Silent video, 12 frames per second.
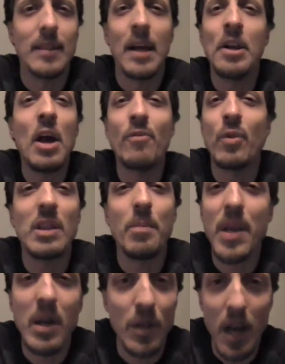Enough with the
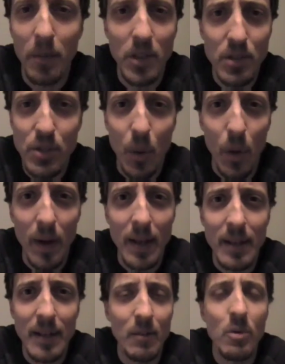POW
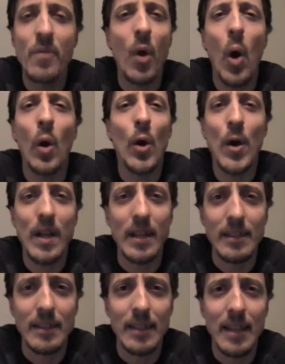story. We've all heard
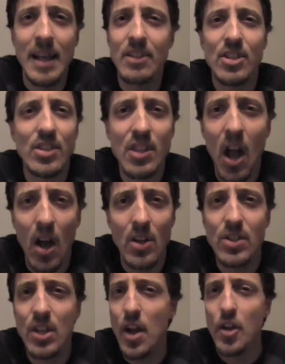it. It
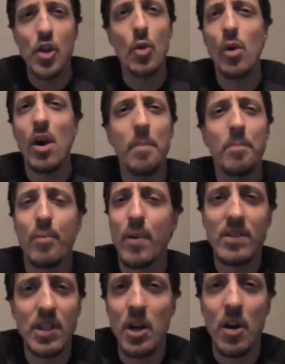sucks. You were a
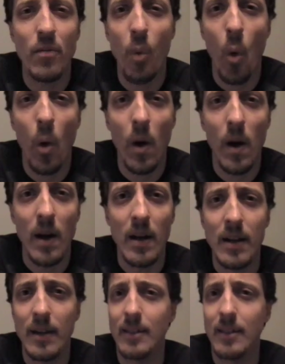prisoner of war.